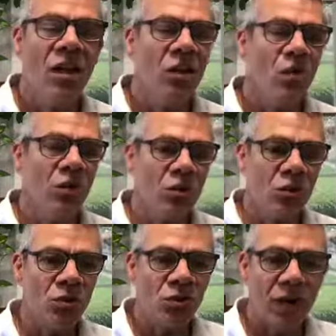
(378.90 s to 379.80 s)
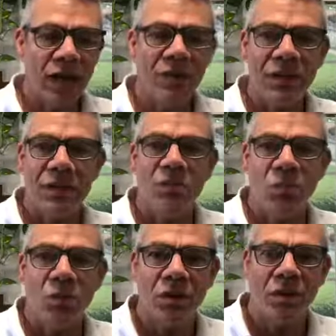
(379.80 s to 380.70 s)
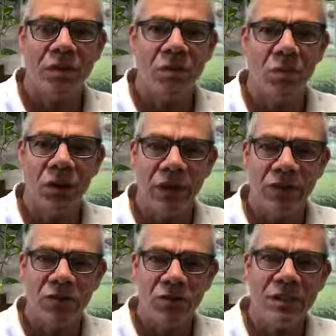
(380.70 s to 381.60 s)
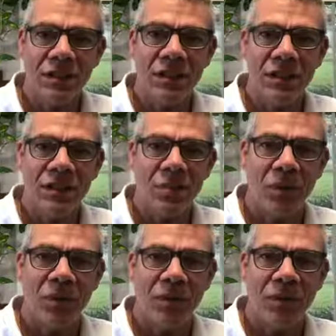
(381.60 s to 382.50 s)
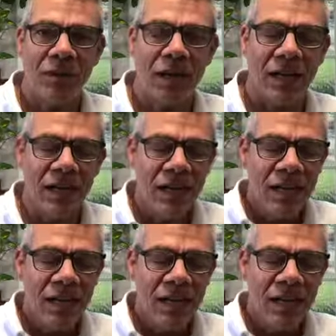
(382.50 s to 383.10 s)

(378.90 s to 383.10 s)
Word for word: When you're driving into work this morning and you're sitting in the parking lot,